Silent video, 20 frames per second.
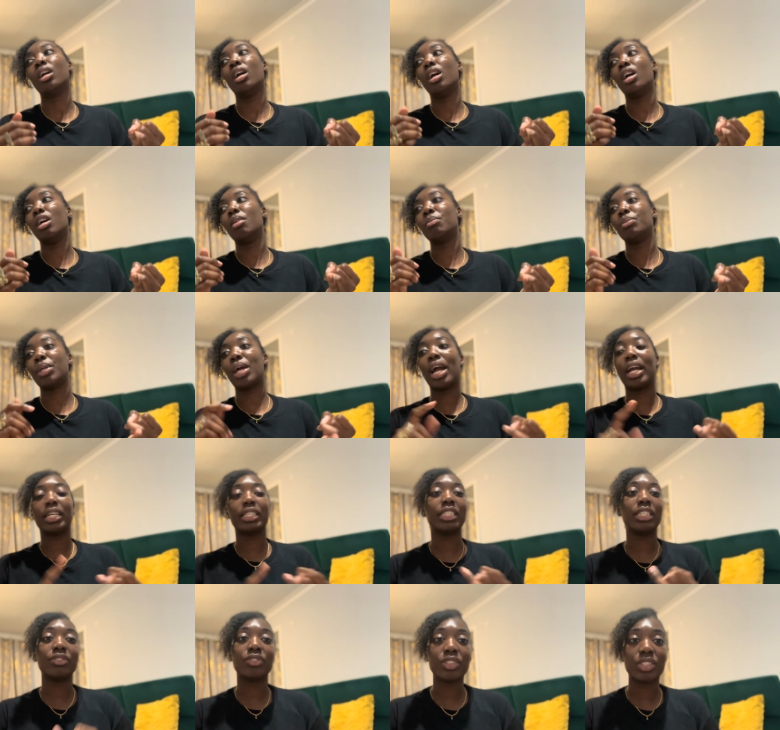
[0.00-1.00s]
the
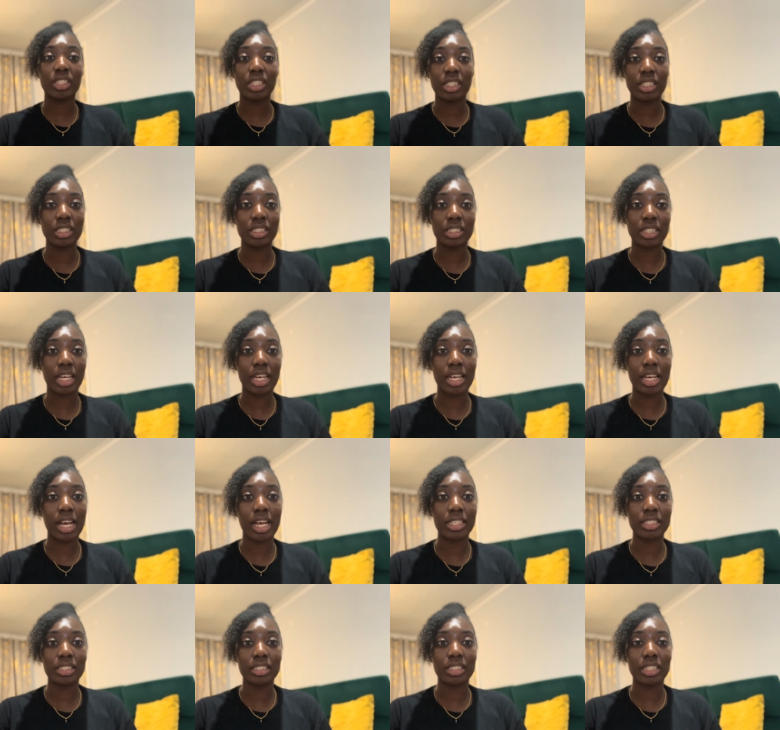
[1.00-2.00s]
activities that it
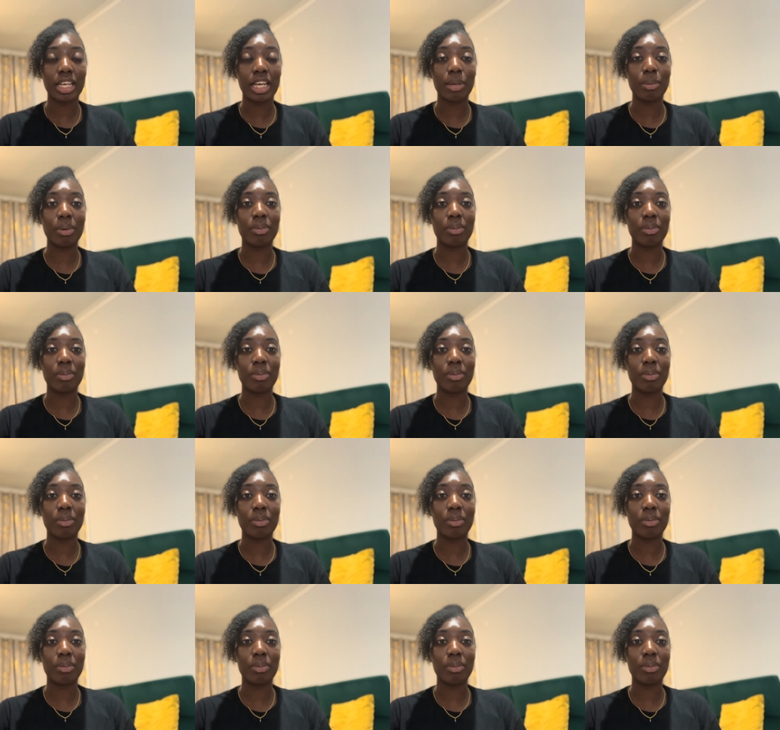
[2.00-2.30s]
has there,